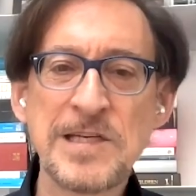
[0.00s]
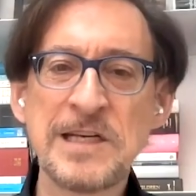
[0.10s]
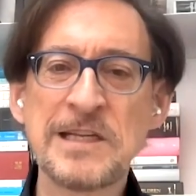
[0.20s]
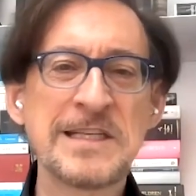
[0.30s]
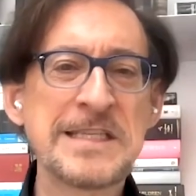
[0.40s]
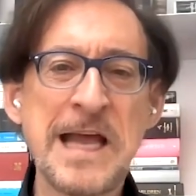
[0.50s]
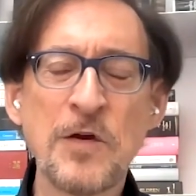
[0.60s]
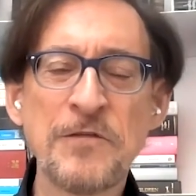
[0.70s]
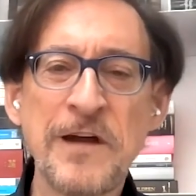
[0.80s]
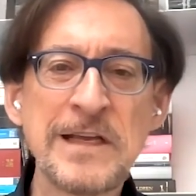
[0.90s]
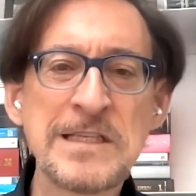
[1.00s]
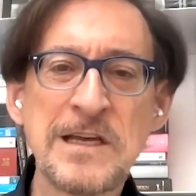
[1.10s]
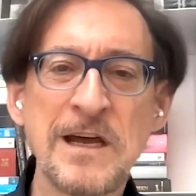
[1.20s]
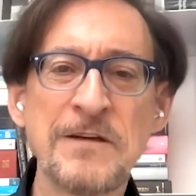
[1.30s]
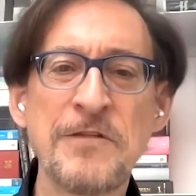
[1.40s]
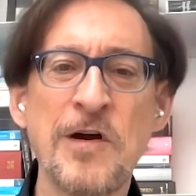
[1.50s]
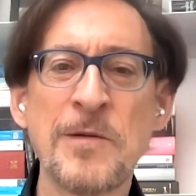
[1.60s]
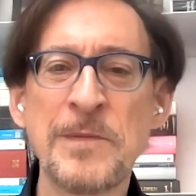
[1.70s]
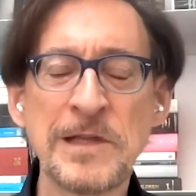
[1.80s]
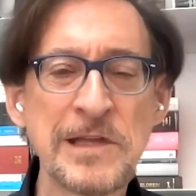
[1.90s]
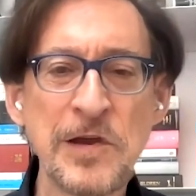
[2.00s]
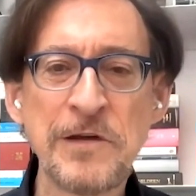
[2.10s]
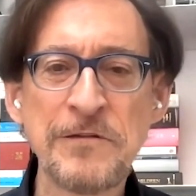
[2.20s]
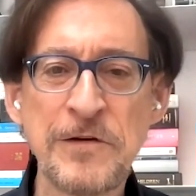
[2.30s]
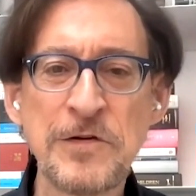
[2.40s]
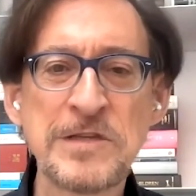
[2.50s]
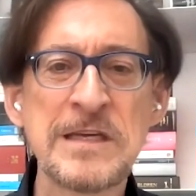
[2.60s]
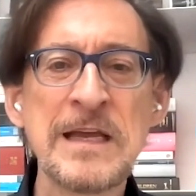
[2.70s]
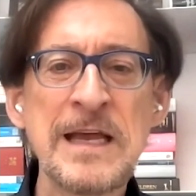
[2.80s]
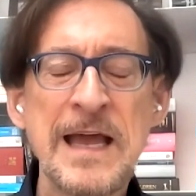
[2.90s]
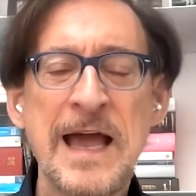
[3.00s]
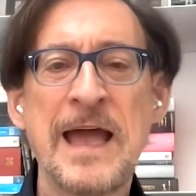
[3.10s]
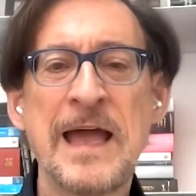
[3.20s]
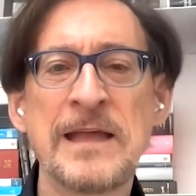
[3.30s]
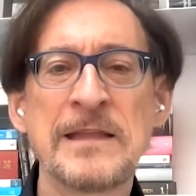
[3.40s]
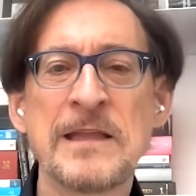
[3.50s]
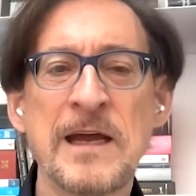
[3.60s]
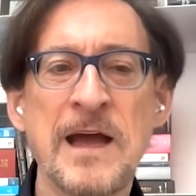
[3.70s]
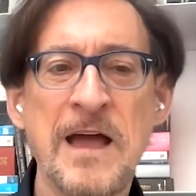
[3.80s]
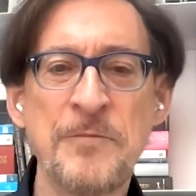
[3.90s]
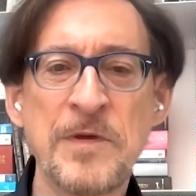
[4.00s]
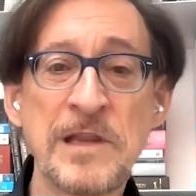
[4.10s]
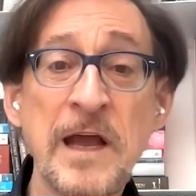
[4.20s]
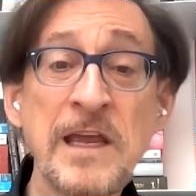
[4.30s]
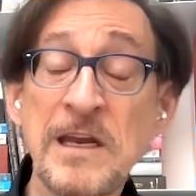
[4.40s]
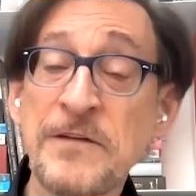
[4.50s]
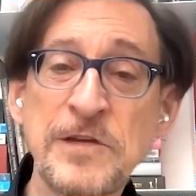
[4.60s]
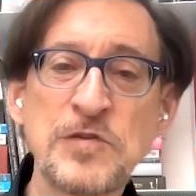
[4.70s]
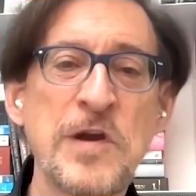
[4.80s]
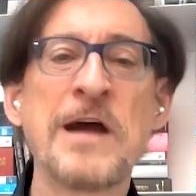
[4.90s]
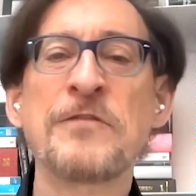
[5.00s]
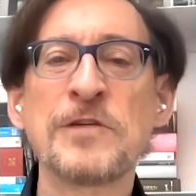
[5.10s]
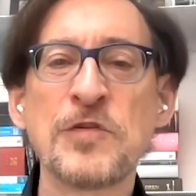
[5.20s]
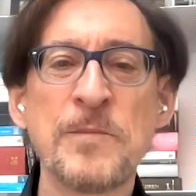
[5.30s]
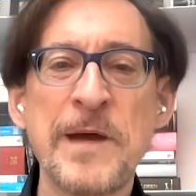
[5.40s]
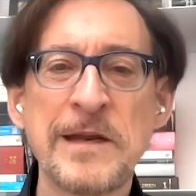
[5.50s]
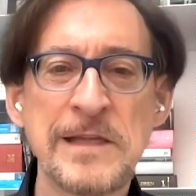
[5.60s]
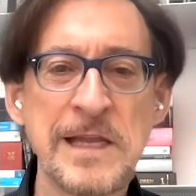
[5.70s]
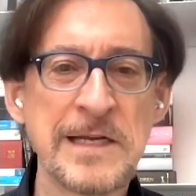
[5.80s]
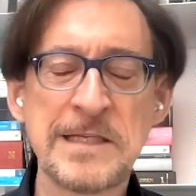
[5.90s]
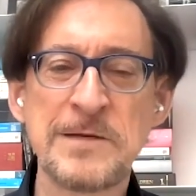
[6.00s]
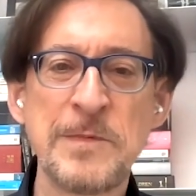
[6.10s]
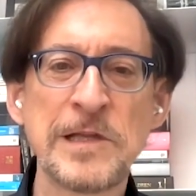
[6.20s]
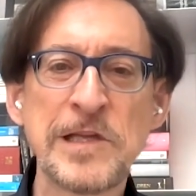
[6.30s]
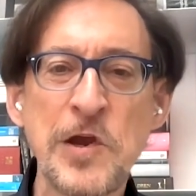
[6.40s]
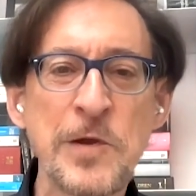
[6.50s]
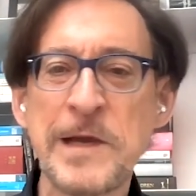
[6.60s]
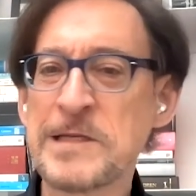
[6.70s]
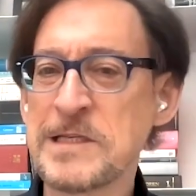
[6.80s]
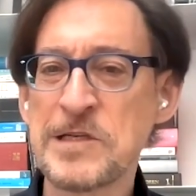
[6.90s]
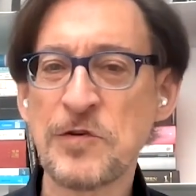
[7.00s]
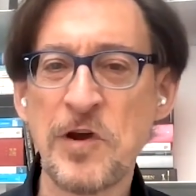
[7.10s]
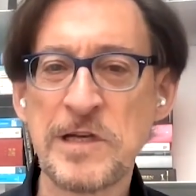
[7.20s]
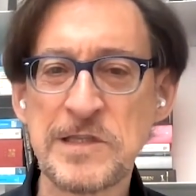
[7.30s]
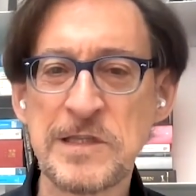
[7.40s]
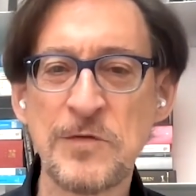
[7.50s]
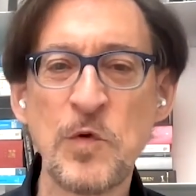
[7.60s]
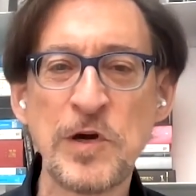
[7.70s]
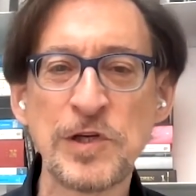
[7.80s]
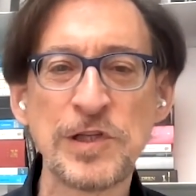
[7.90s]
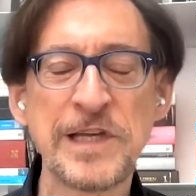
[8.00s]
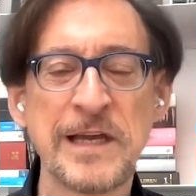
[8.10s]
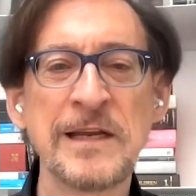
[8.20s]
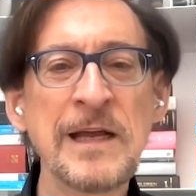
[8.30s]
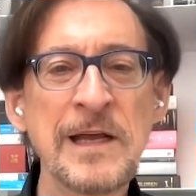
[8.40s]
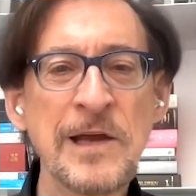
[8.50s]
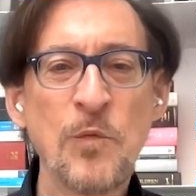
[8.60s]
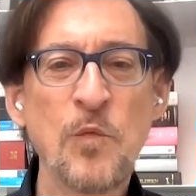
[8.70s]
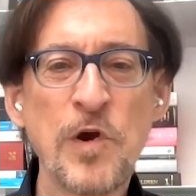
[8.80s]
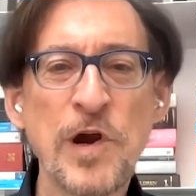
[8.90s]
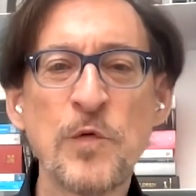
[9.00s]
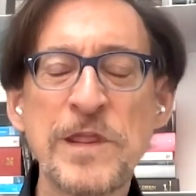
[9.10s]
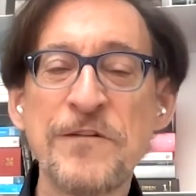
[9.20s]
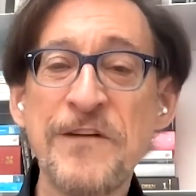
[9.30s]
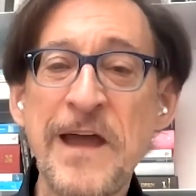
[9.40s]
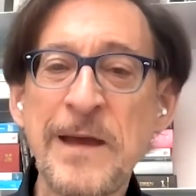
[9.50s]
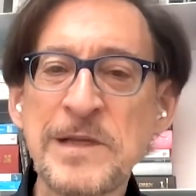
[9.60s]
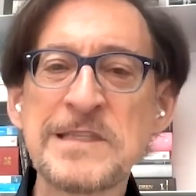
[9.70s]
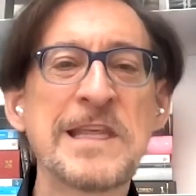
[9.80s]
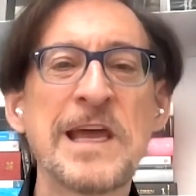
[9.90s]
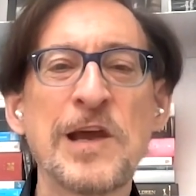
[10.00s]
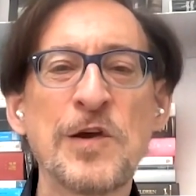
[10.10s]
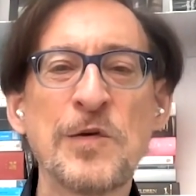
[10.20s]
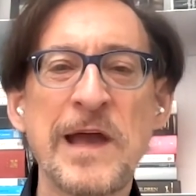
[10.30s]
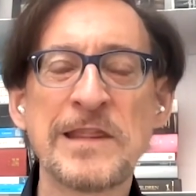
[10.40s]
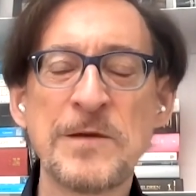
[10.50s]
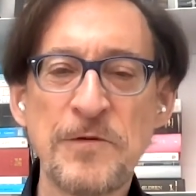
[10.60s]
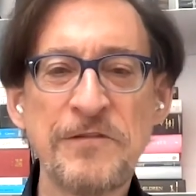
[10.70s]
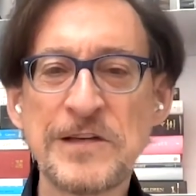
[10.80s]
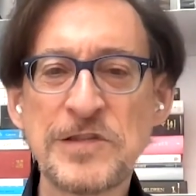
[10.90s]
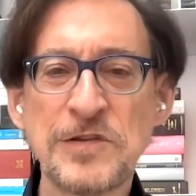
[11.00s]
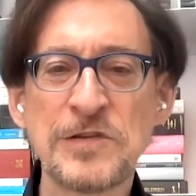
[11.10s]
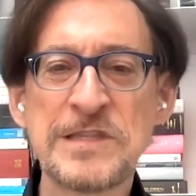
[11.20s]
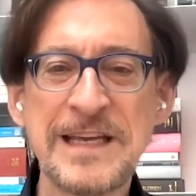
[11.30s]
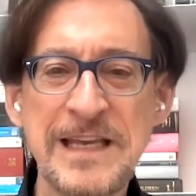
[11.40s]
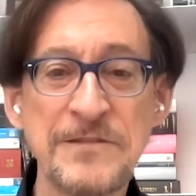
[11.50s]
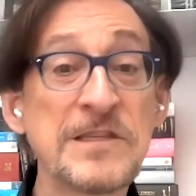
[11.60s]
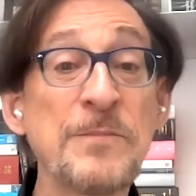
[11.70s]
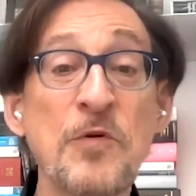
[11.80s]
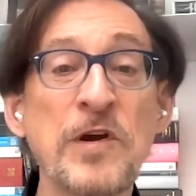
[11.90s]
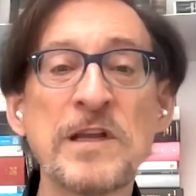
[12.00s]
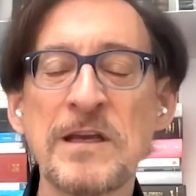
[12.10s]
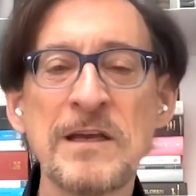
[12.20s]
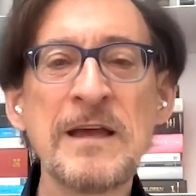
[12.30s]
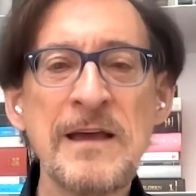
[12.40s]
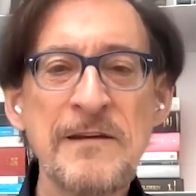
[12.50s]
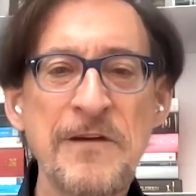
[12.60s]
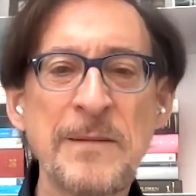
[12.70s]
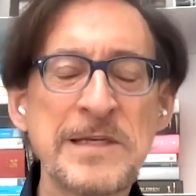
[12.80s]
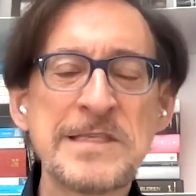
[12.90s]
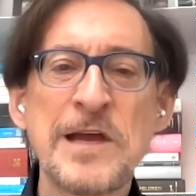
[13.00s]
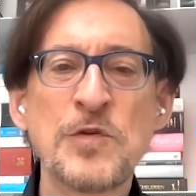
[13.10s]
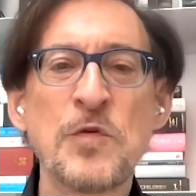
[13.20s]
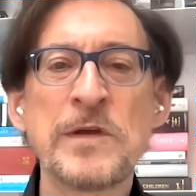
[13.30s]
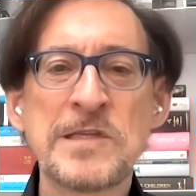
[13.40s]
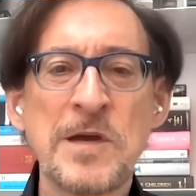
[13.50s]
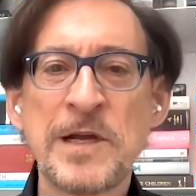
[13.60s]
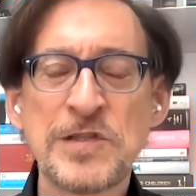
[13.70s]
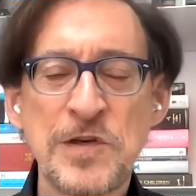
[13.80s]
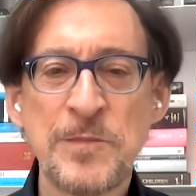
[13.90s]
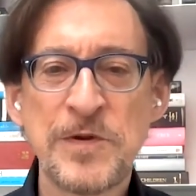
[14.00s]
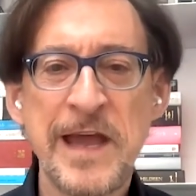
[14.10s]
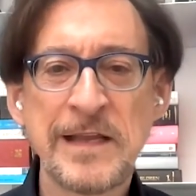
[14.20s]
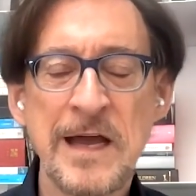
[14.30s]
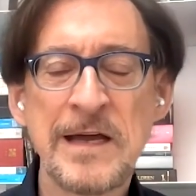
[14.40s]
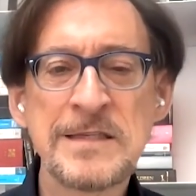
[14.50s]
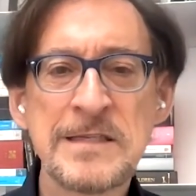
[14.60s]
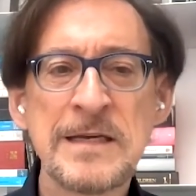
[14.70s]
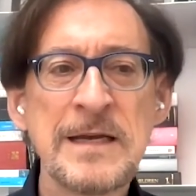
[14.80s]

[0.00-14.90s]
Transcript: and the sacrifice of our military folks. And uh, I've been lucky enough to travel to about a dozen military bases across the world and work with the families there and the professionals to give support to families that are doing so much to protect us.